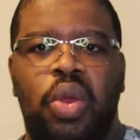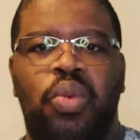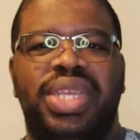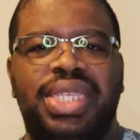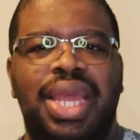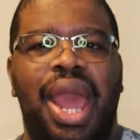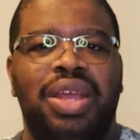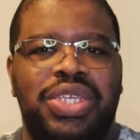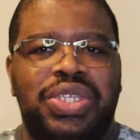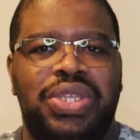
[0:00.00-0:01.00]
We see how
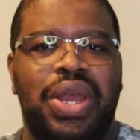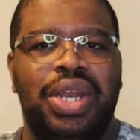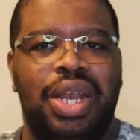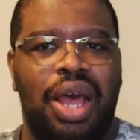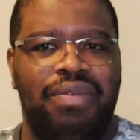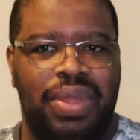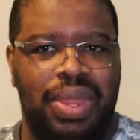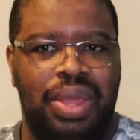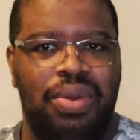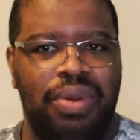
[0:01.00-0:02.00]
she started off in
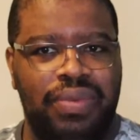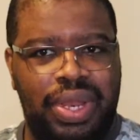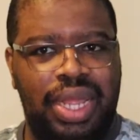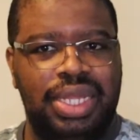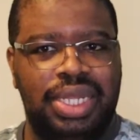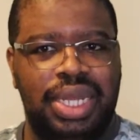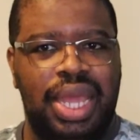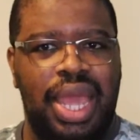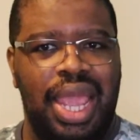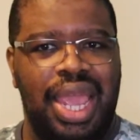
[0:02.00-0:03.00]
the orphanage
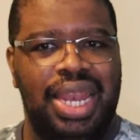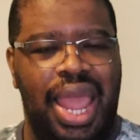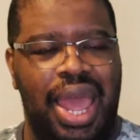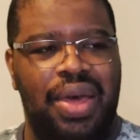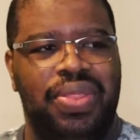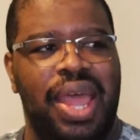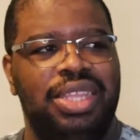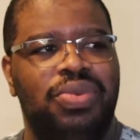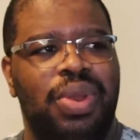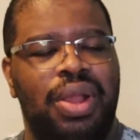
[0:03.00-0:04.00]
and how
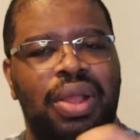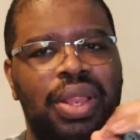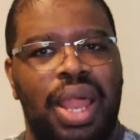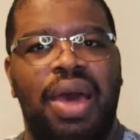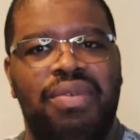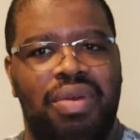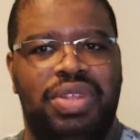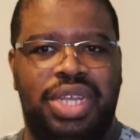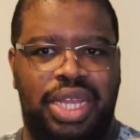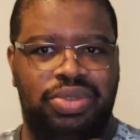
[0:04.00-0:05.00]
that's where her love of
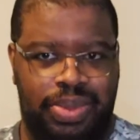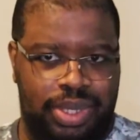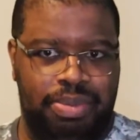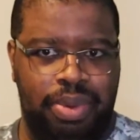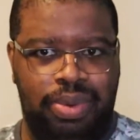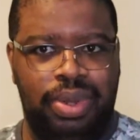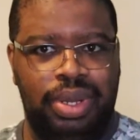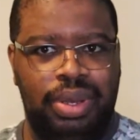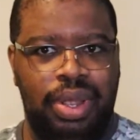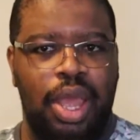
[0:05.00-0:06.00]
chess was born.
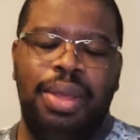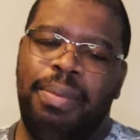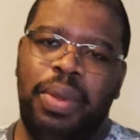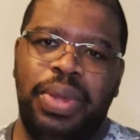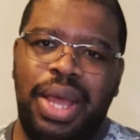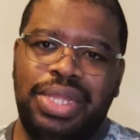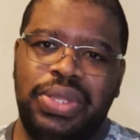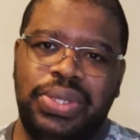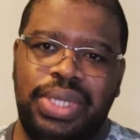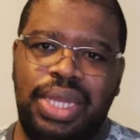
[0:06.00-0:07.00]
But we
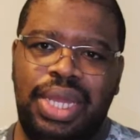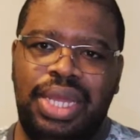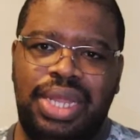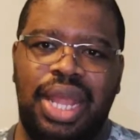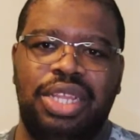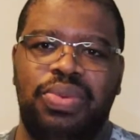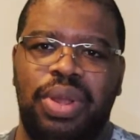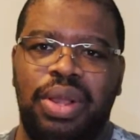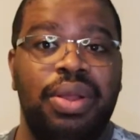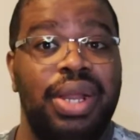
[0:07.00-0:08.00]
also see that's
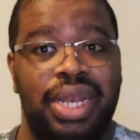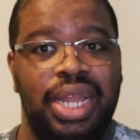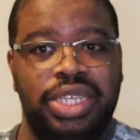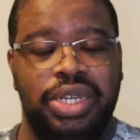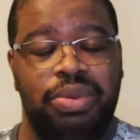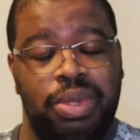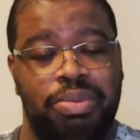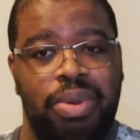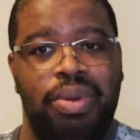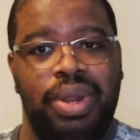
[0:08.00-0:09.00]
where her addiction was
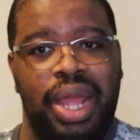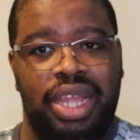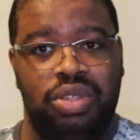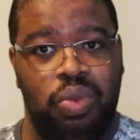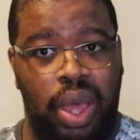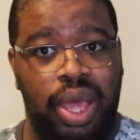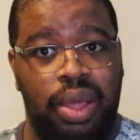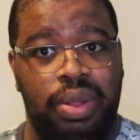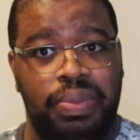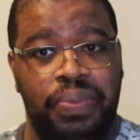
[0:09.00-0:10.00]
born as well.
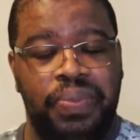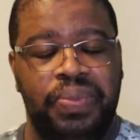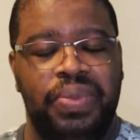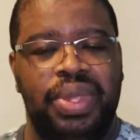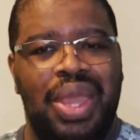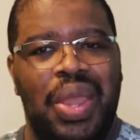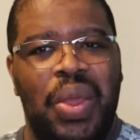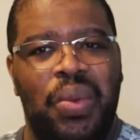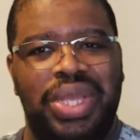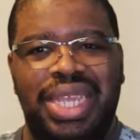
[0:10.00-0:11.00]

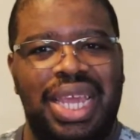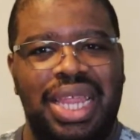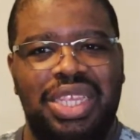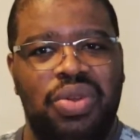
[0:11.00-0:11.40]
We see in this